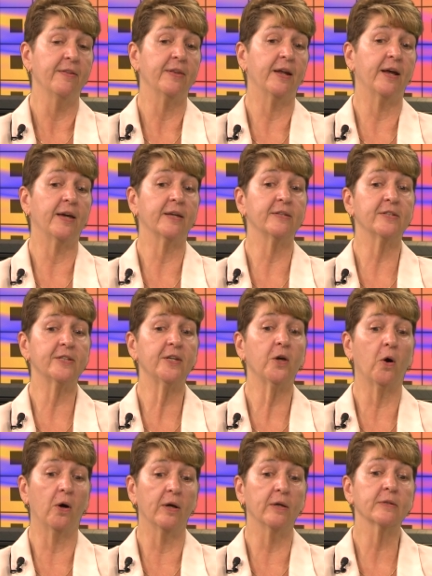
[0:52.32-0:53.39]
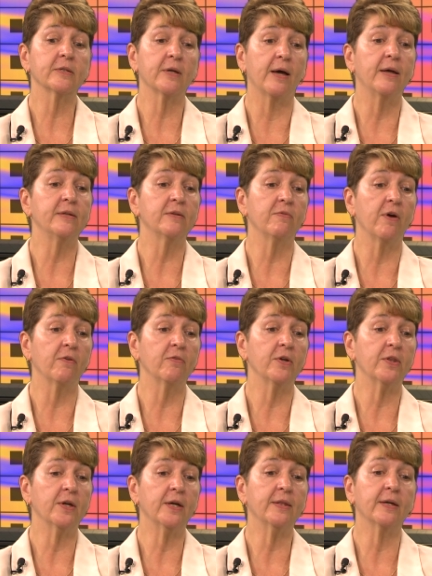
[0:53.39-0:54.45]
that I can see all sides of
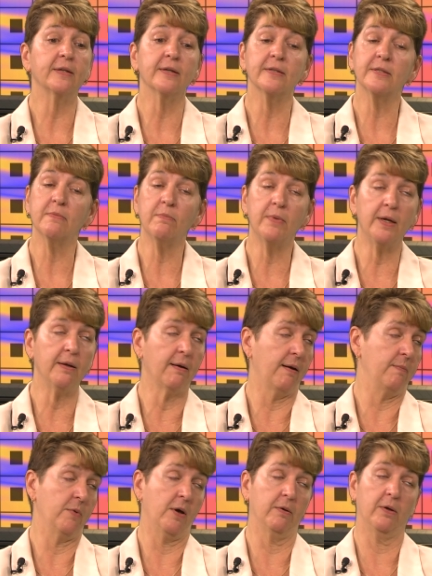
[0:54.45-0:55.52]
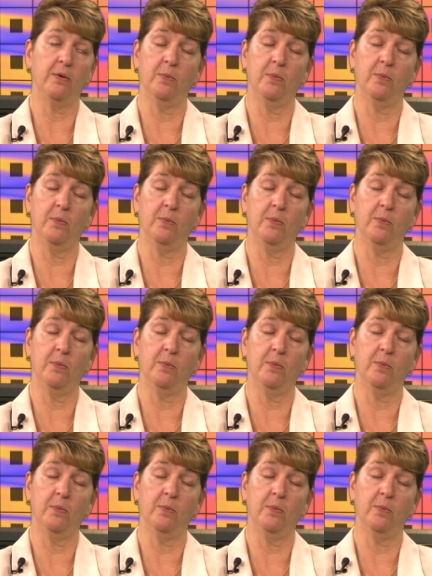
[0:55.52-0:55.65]
everything. That doesn't mean I'm not